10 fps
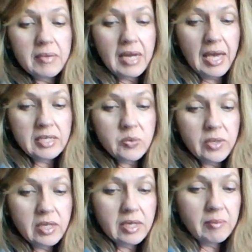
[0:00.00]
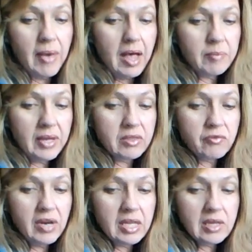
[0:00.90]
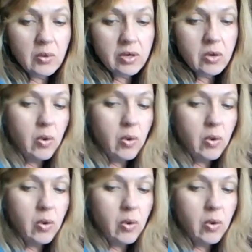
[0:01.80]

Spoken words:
Next, we are going to palpate the right lower